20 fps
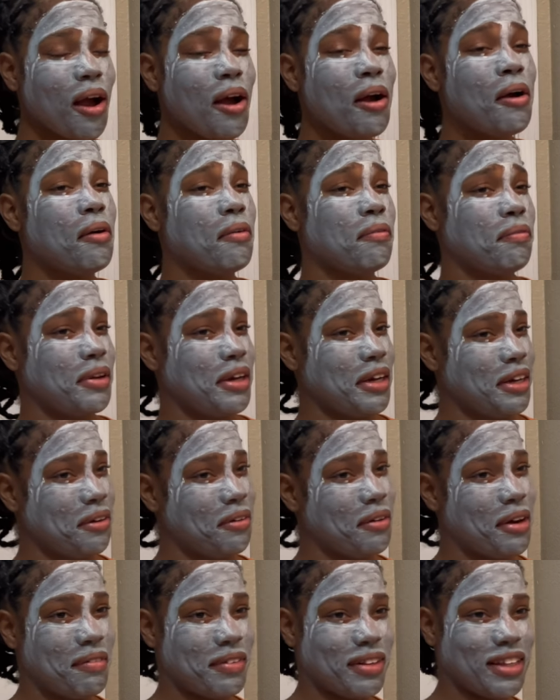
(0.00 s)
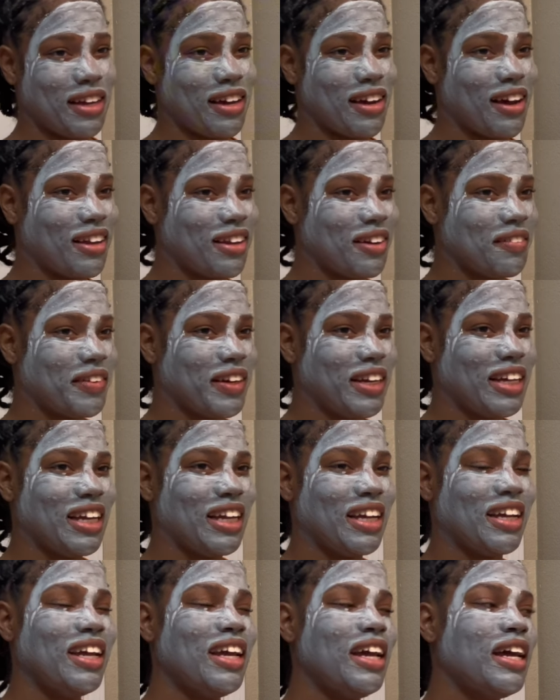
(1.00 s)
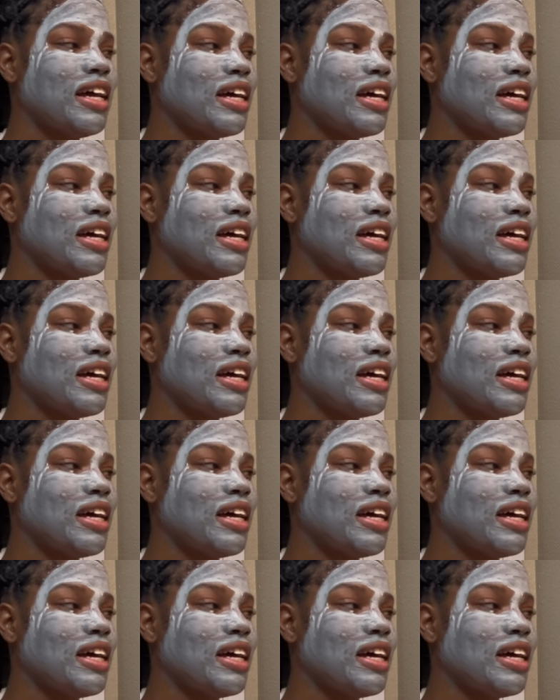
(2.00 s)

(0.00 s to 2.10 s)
I'm gonna do everything all over again.